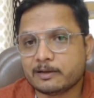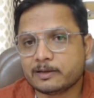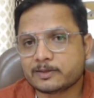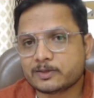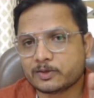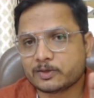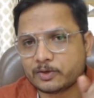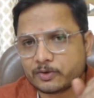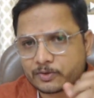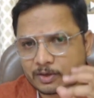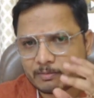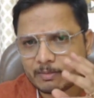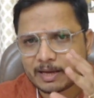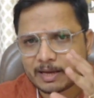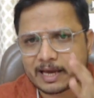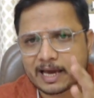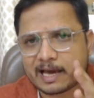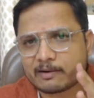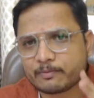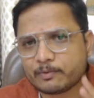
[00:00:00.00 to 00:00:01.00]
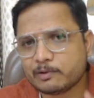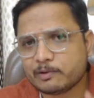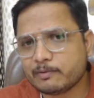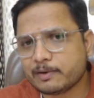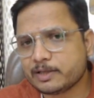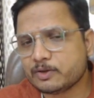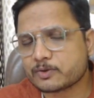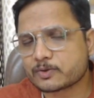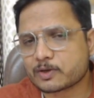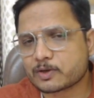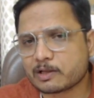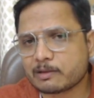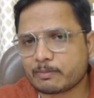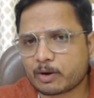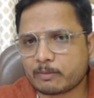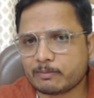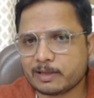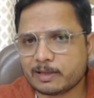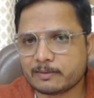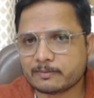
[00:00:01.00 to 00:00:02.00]
So you should be careful when you solve
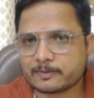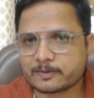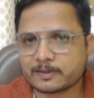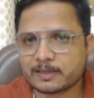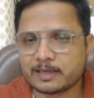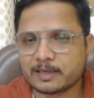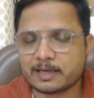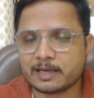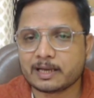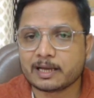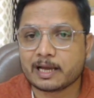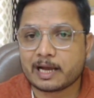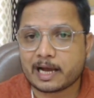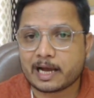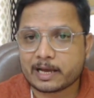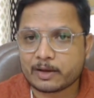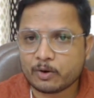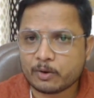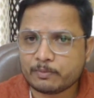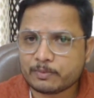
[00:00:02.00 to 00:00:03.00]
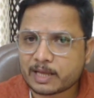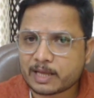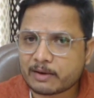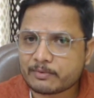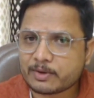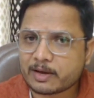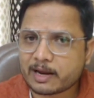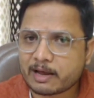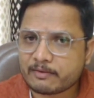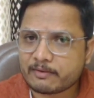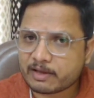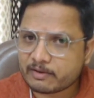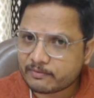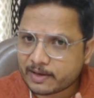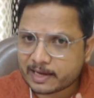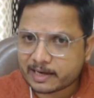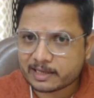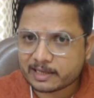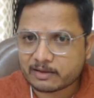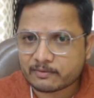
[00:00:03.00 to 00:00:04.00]
problems. I hope now you are having
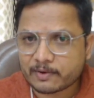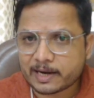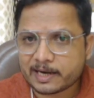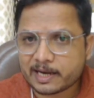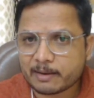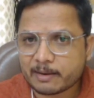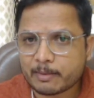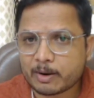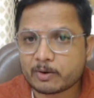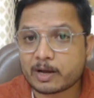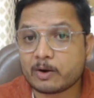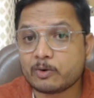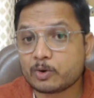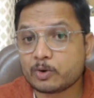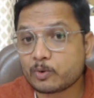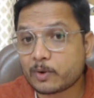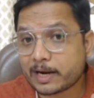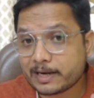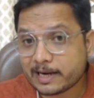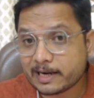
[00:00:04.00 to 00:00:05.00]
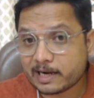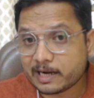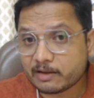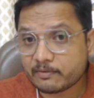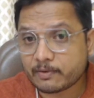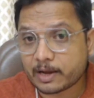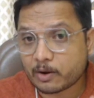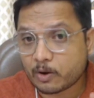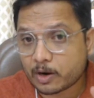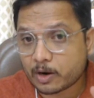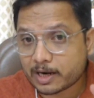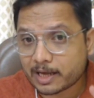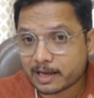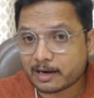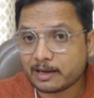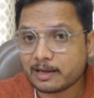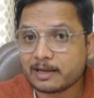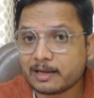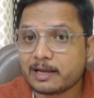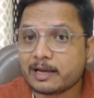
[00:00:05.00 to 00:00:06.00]
fair enough idea about how to identify
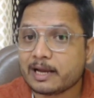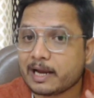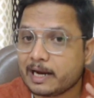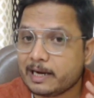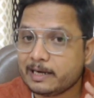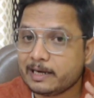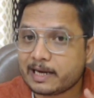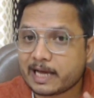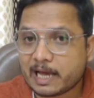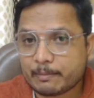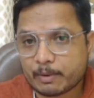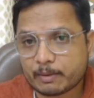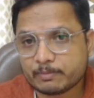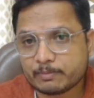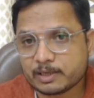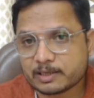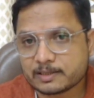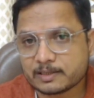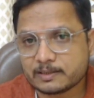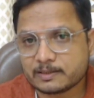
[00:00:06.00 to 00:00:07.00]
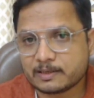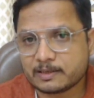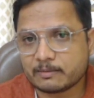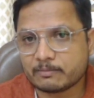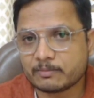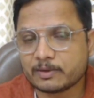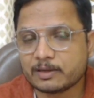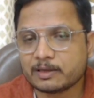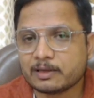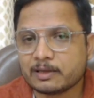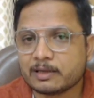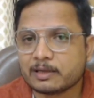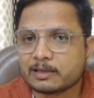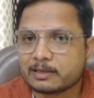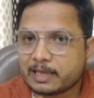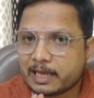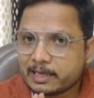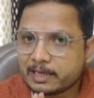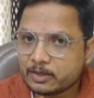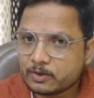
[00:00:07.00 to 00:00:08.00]
order and type of the system.
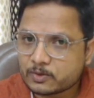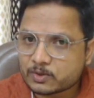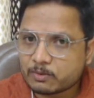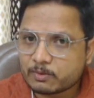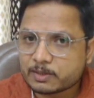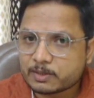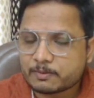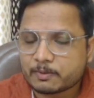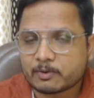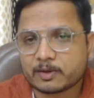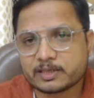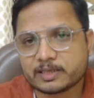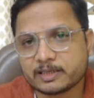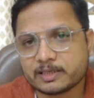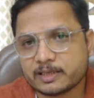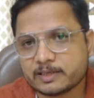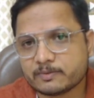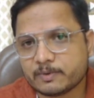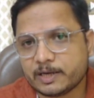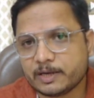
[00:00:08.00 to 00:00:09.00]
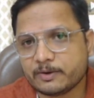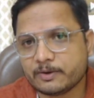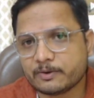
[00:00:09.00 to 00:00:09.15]
Thank you so much for watching this video.